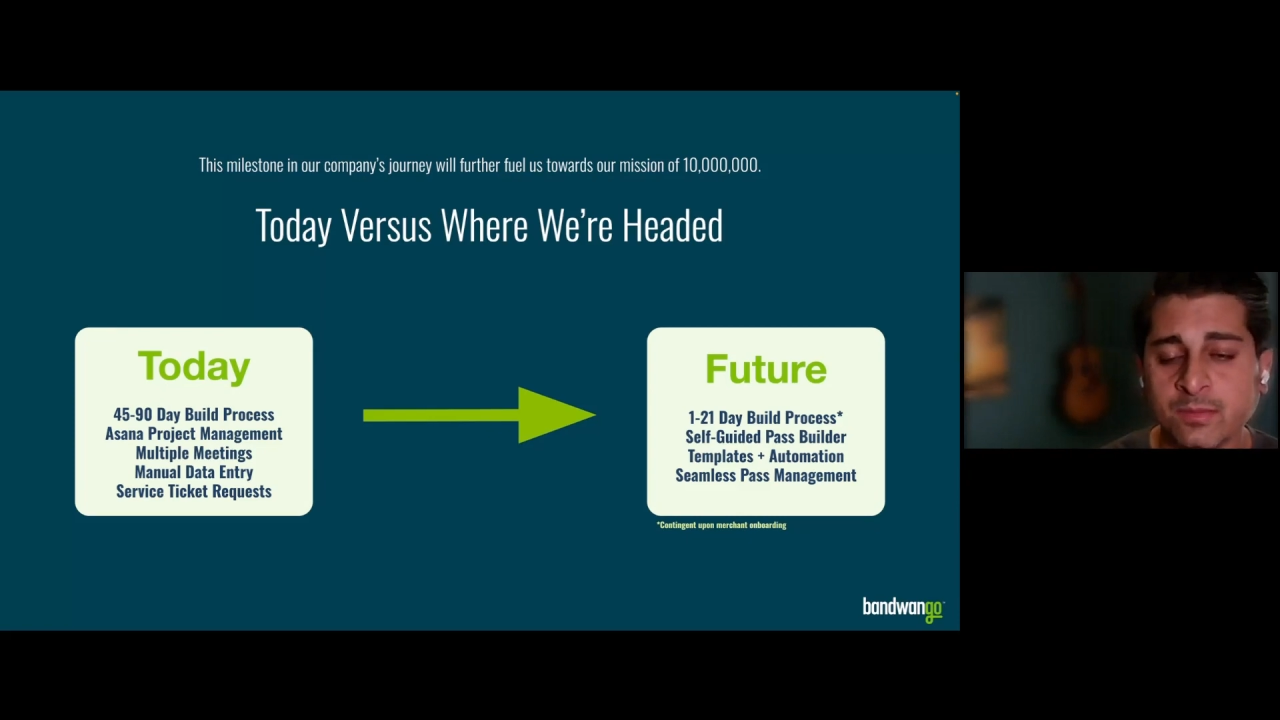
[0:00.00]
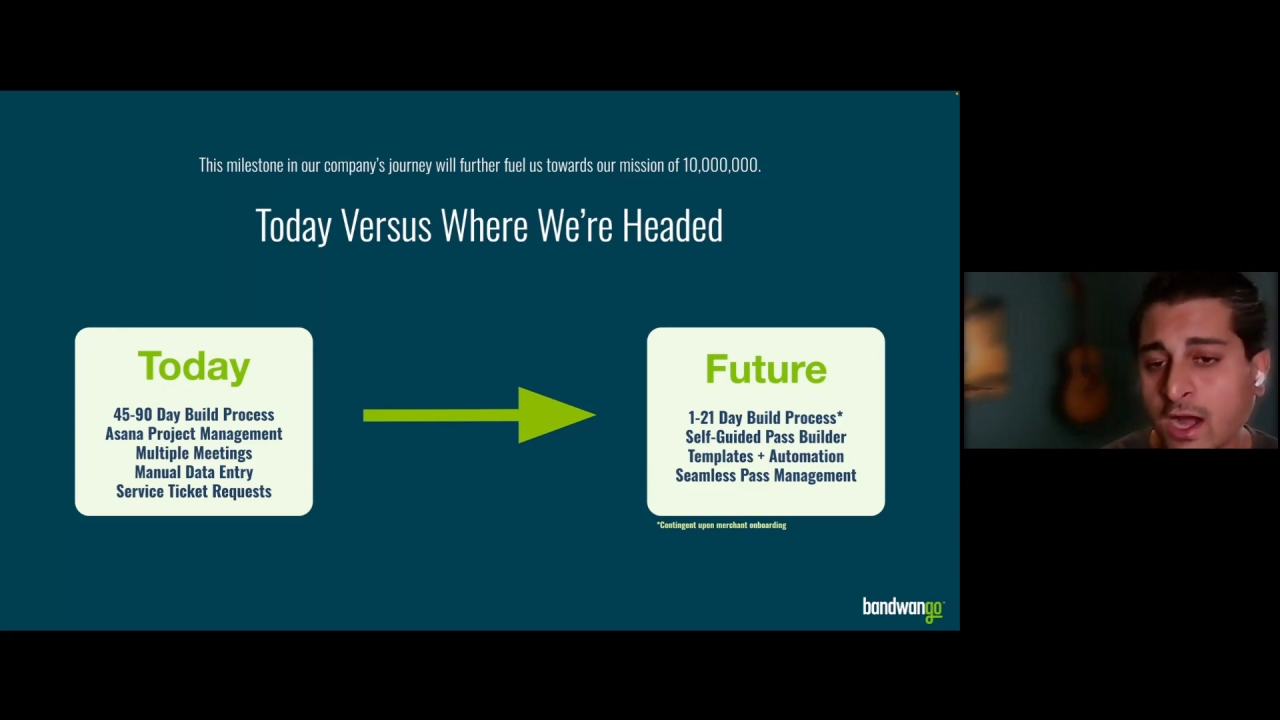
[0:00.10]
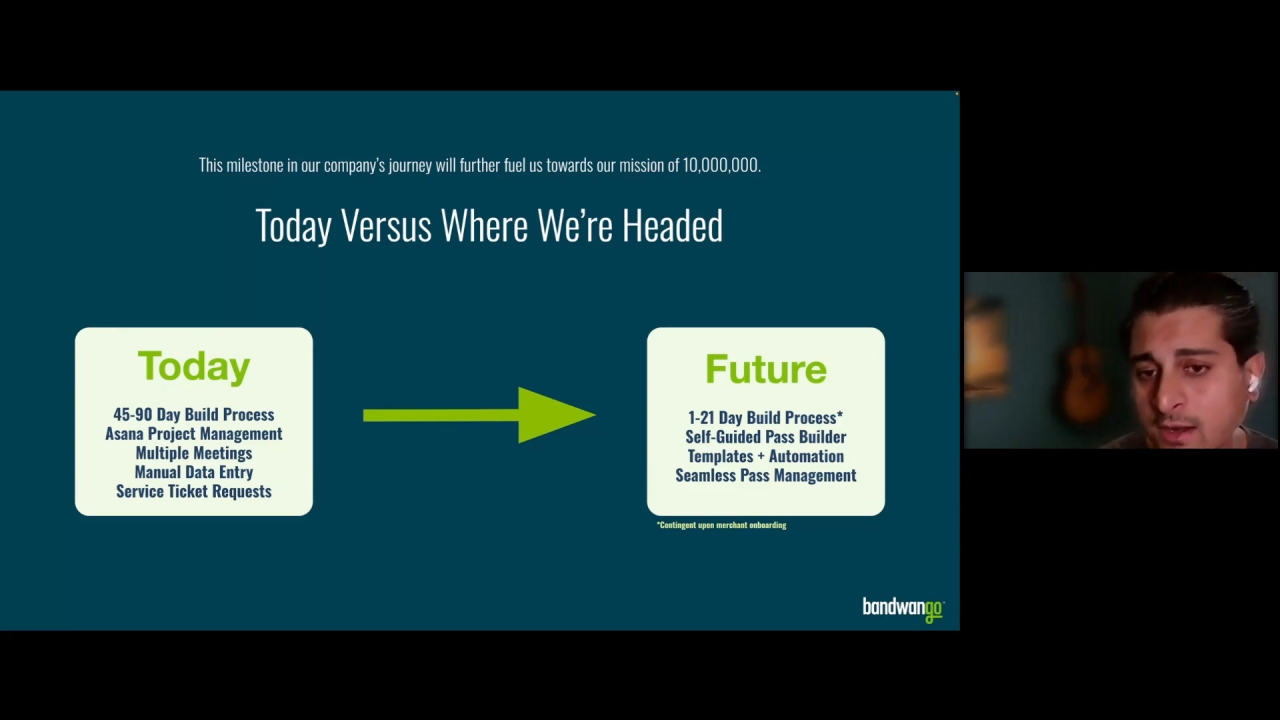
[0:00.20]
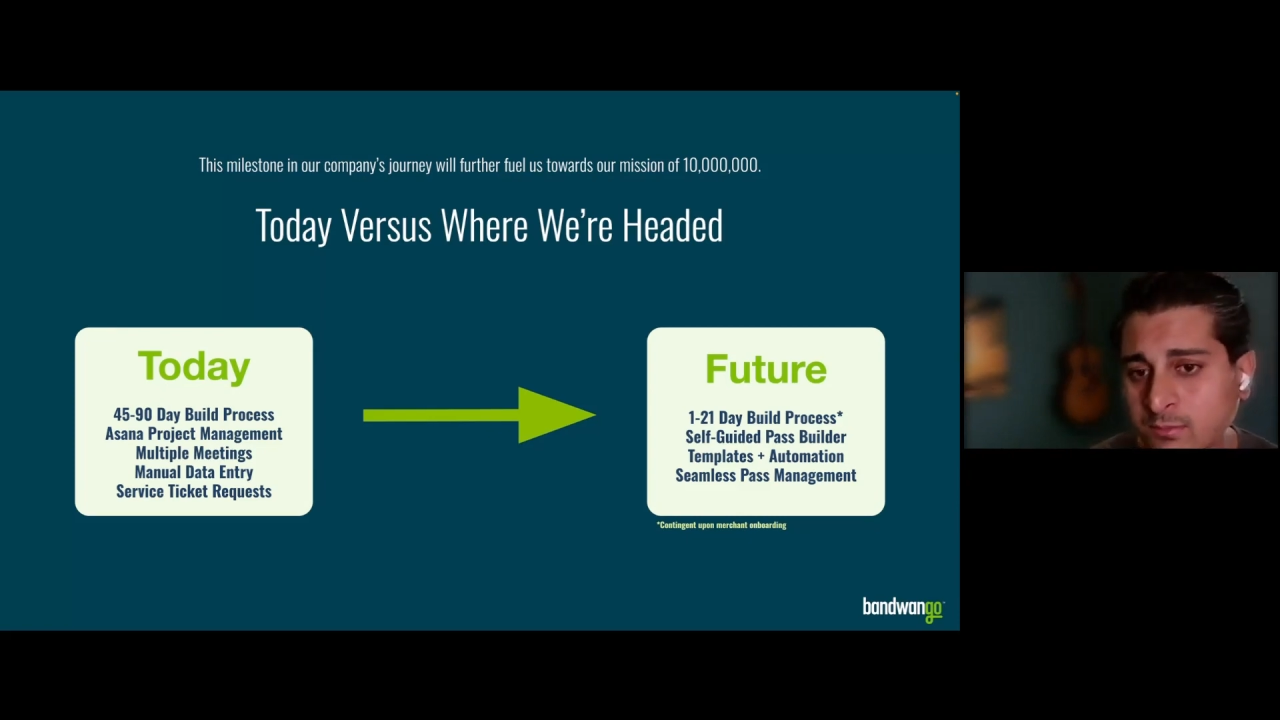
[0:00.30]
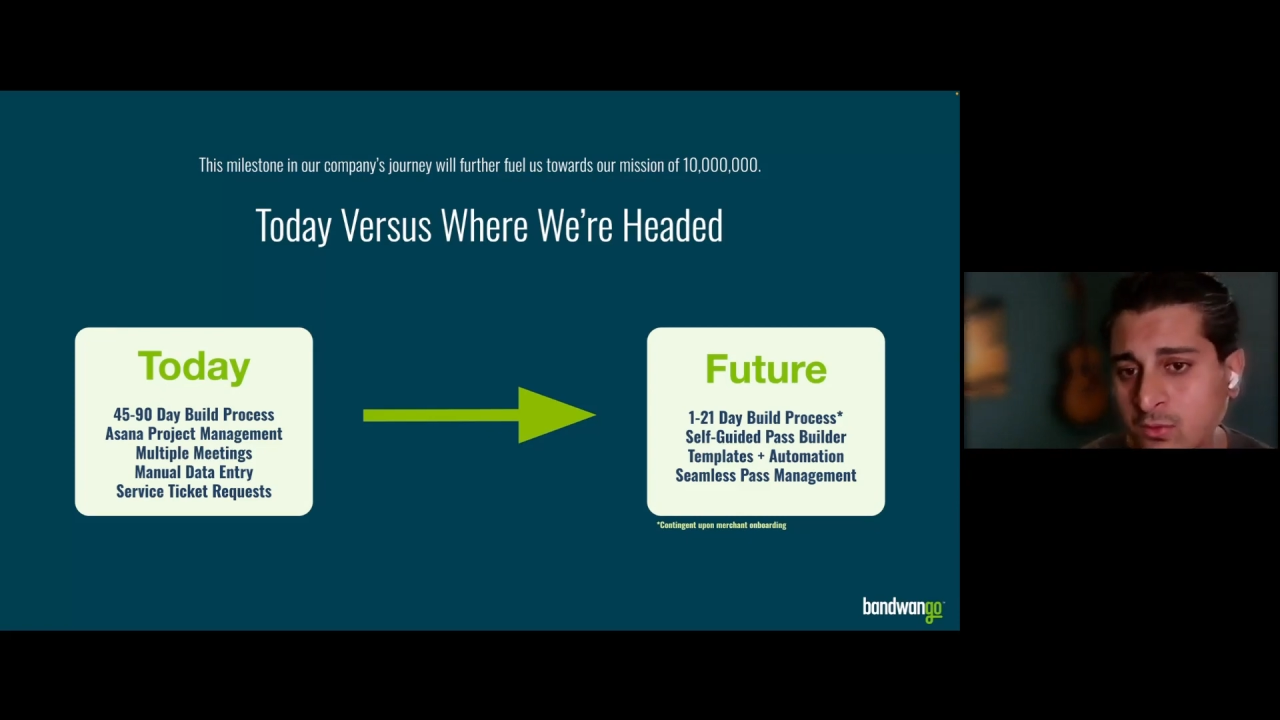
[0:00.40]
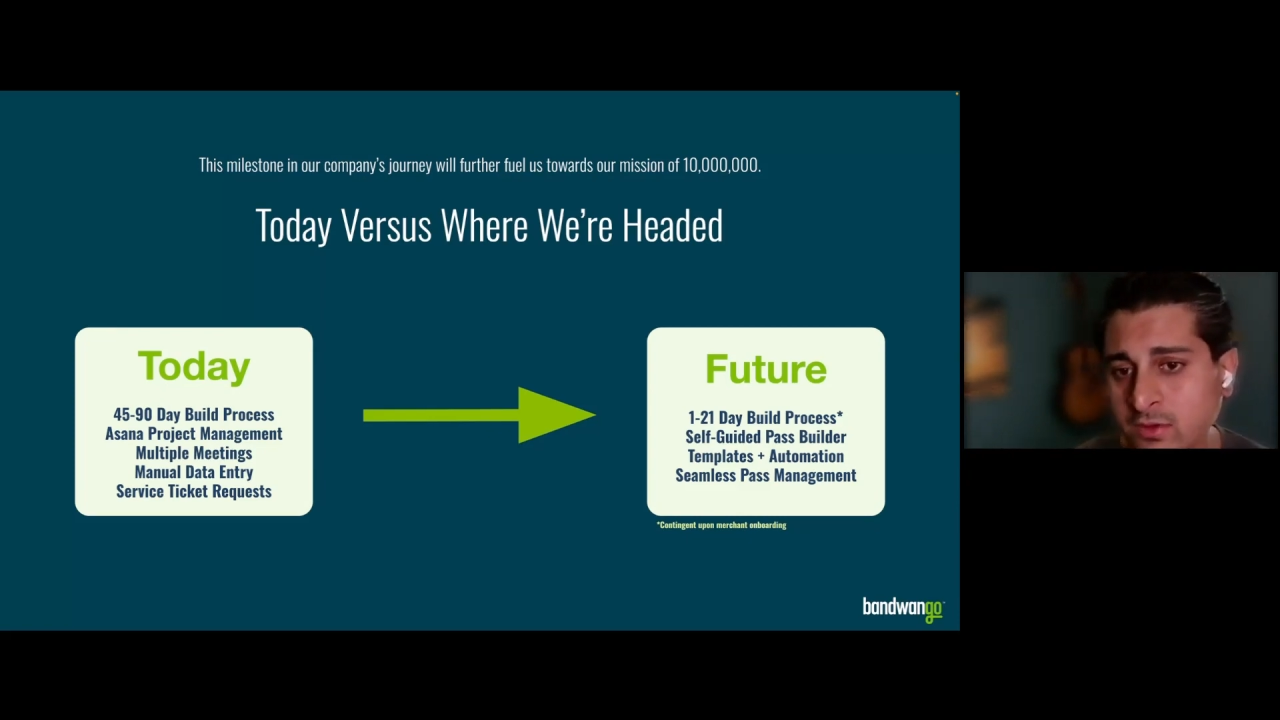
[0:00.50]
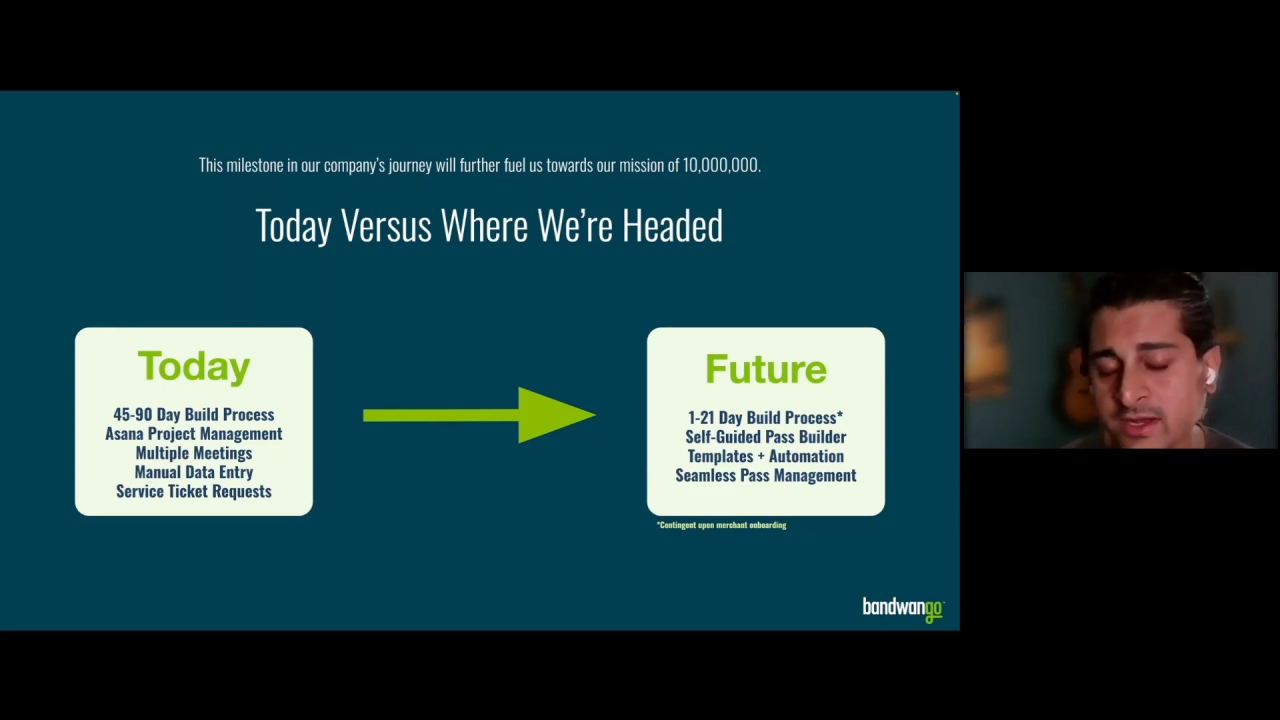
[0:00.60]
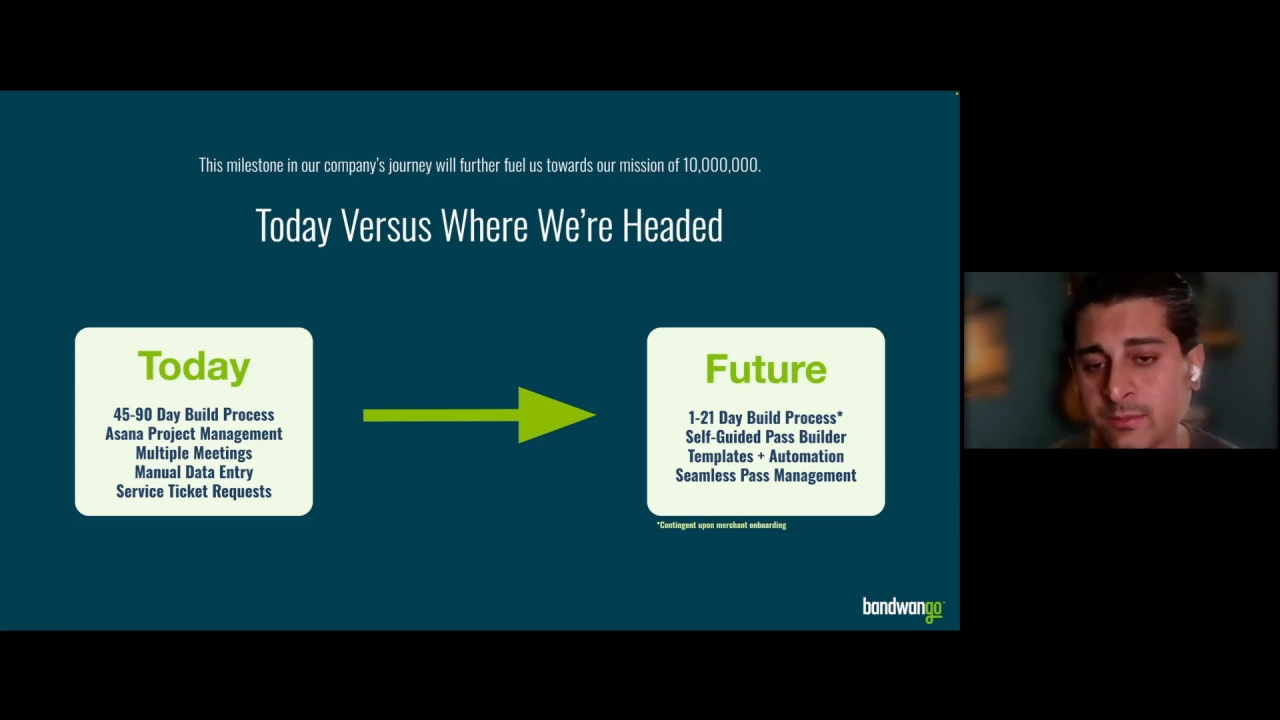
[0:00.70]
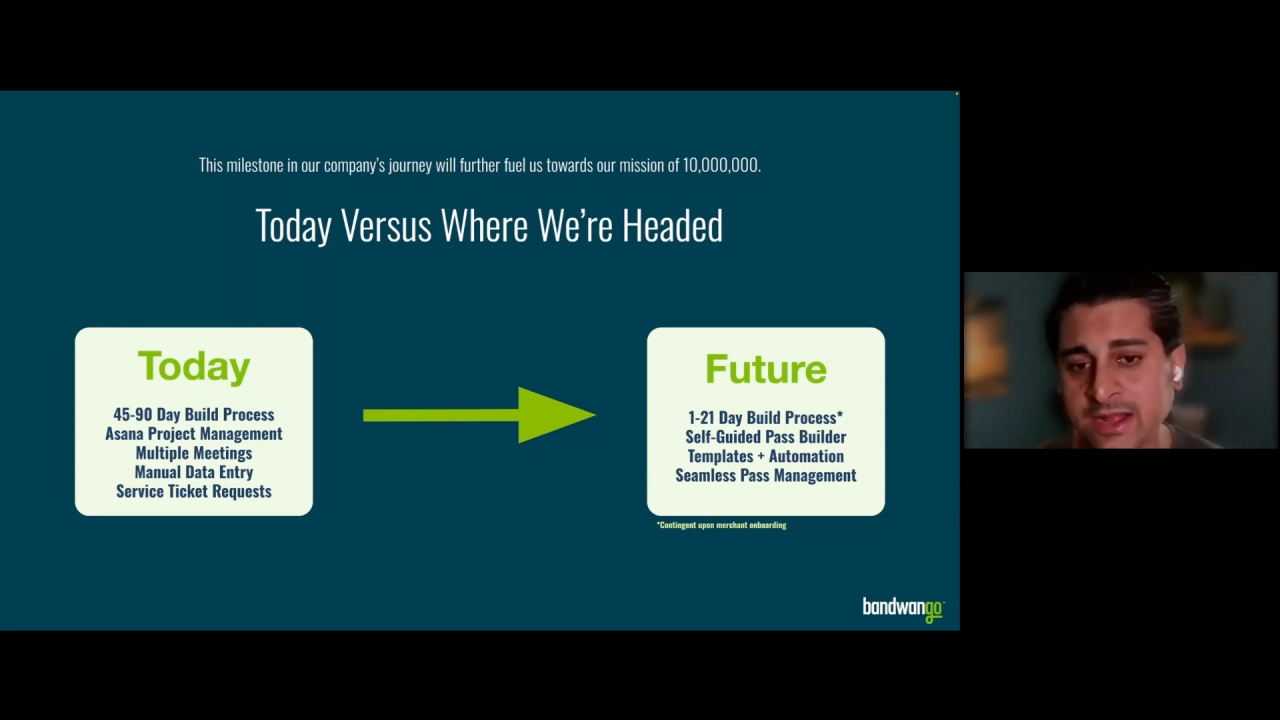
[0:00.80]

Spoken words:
onboarding